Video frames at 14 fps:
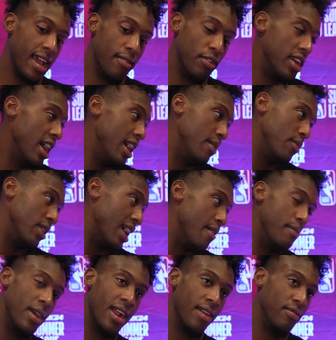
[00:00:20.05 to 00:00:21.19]
Every game we got
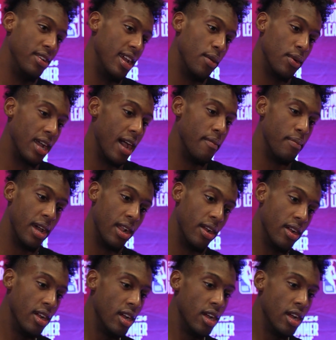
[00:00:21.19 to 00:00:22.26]
better. Every day we got better.